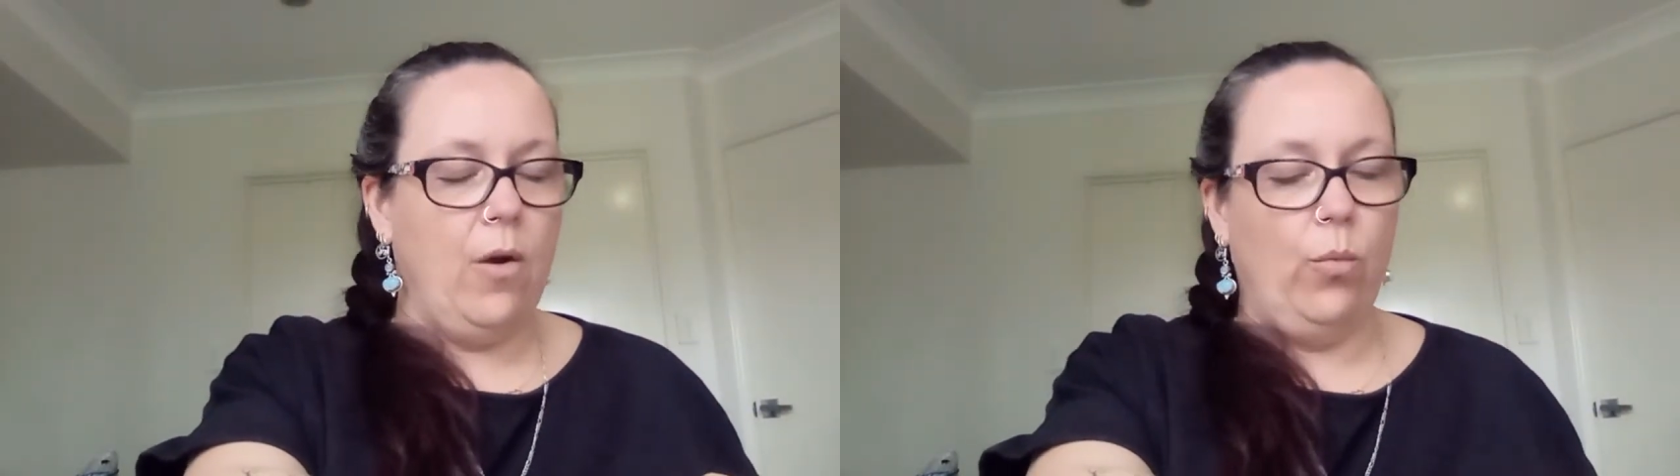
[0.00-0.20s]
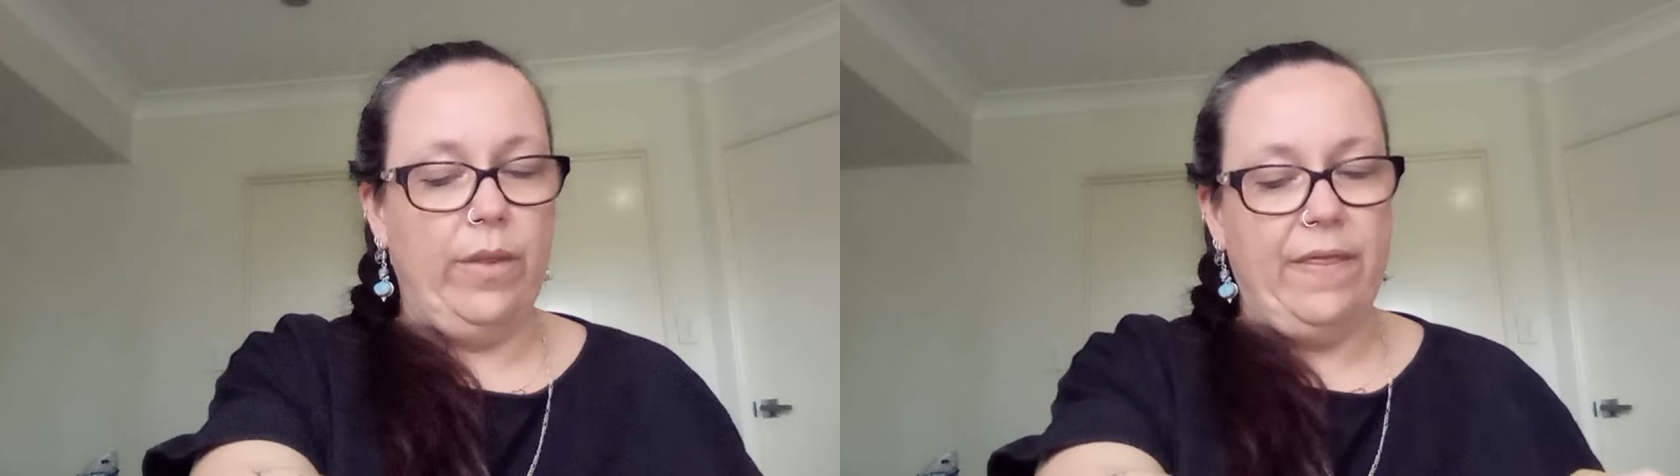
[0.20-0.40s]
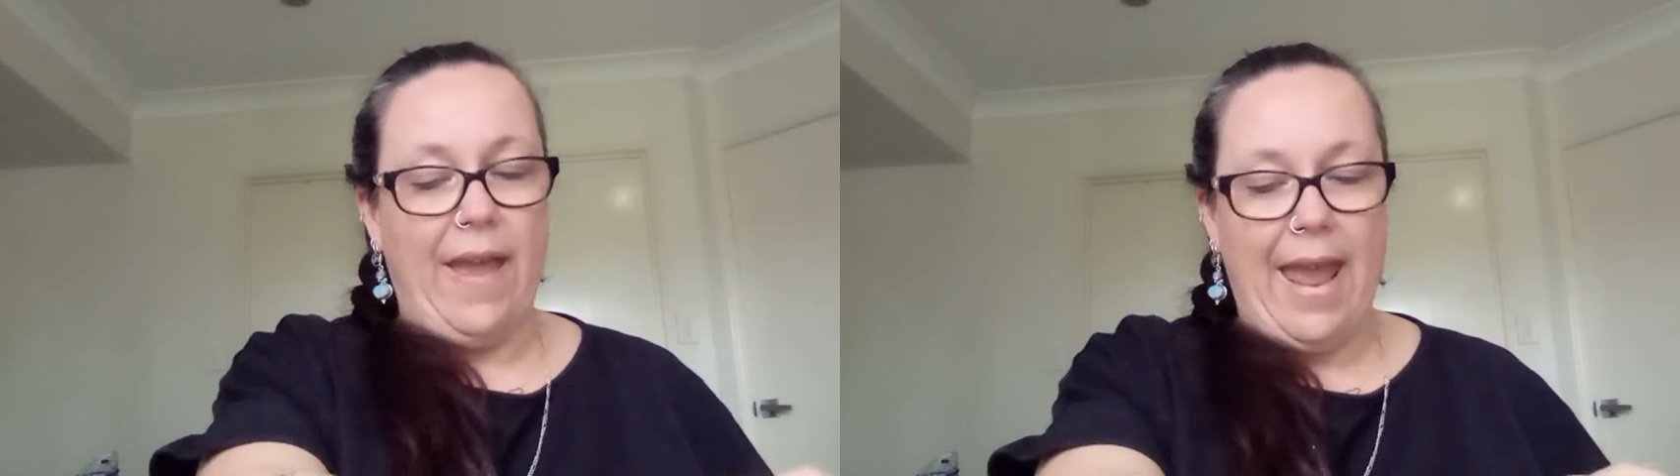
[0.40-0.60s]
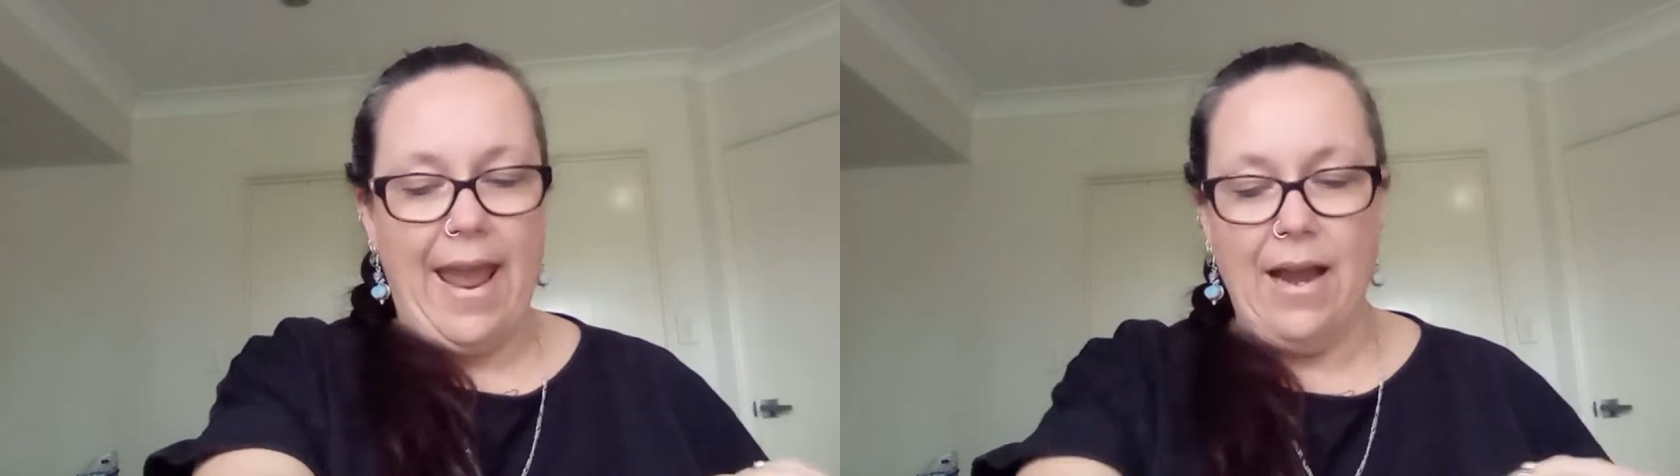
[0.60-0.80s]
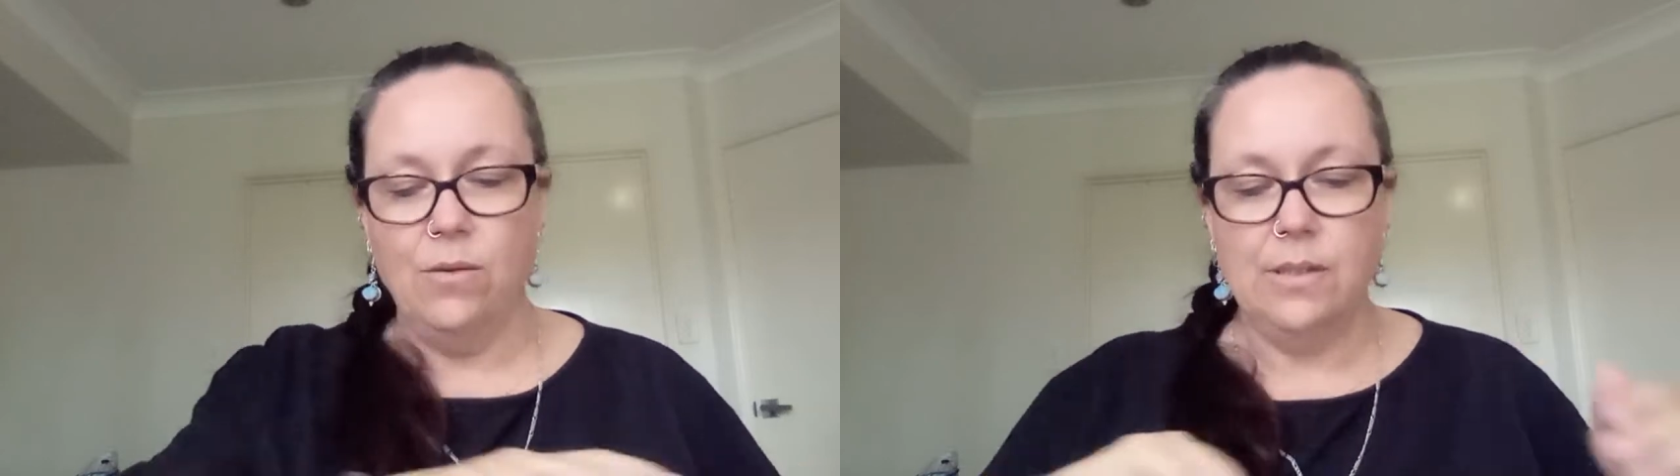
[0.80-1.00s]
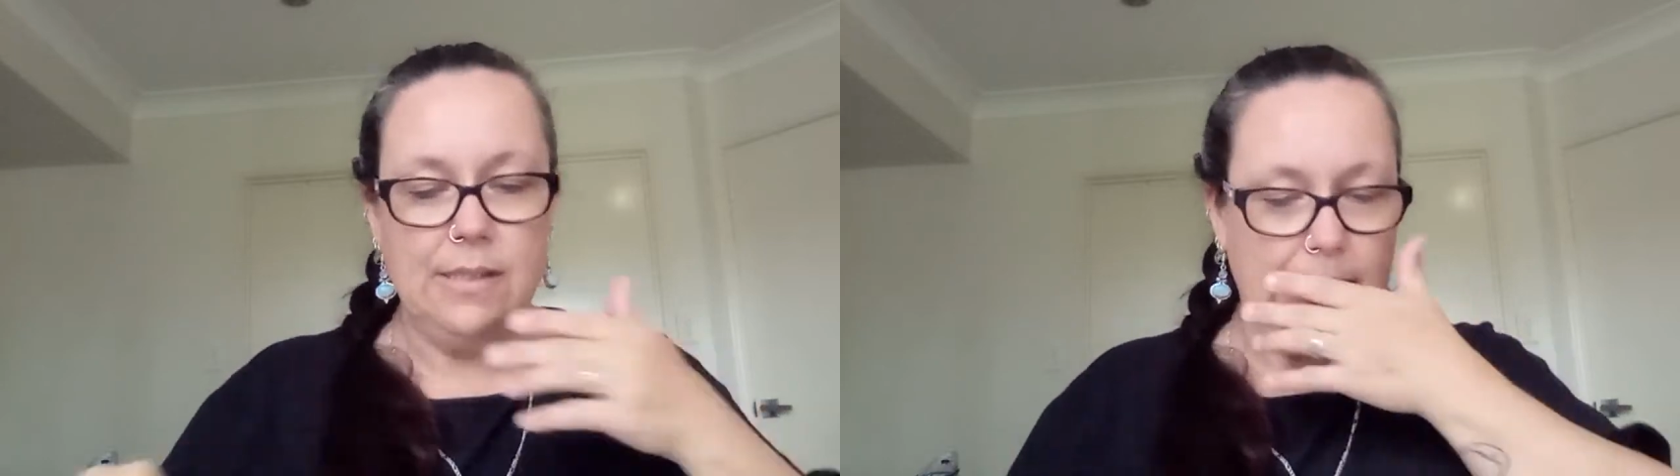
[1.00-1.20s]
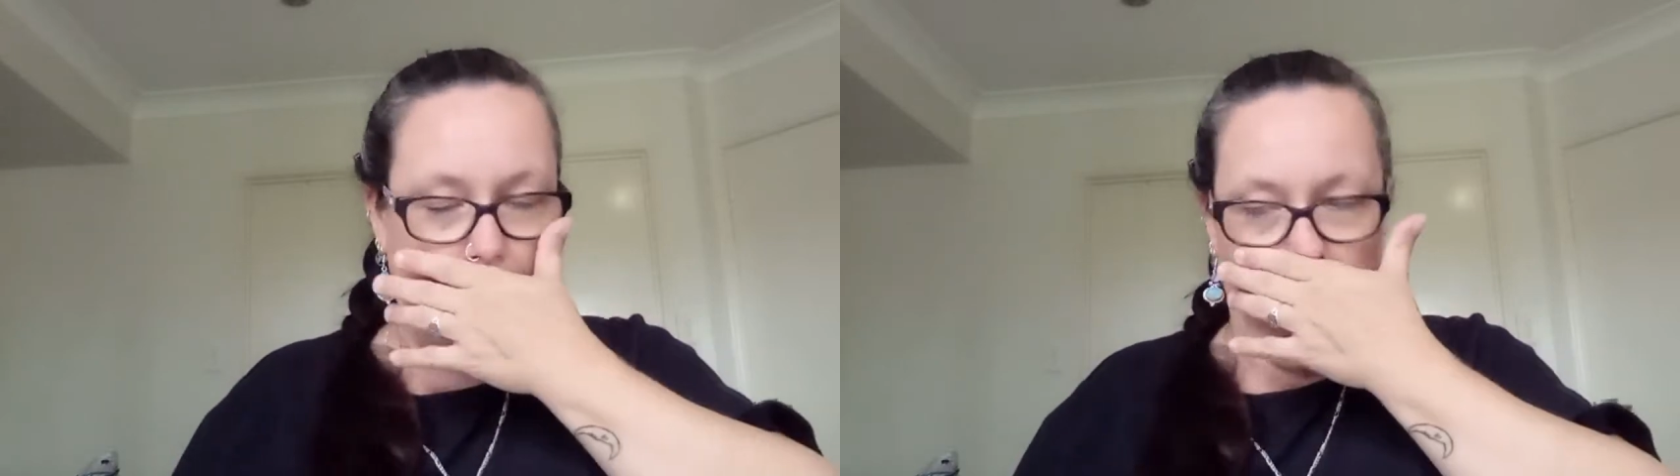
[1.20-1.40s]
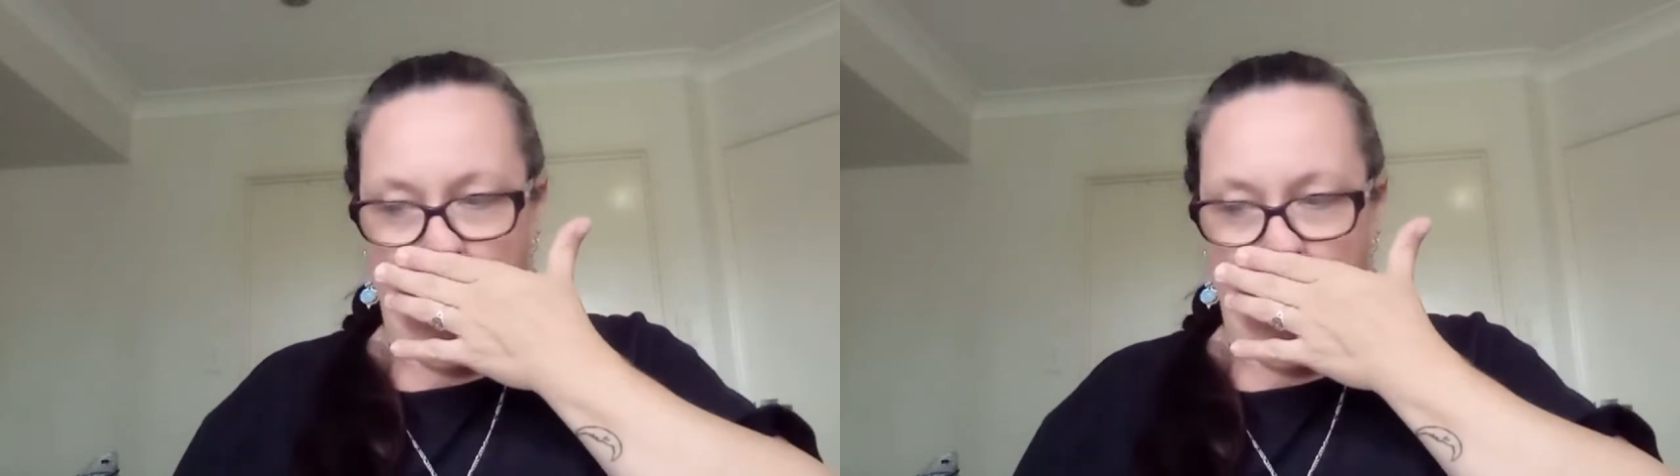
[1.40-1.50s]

with the house,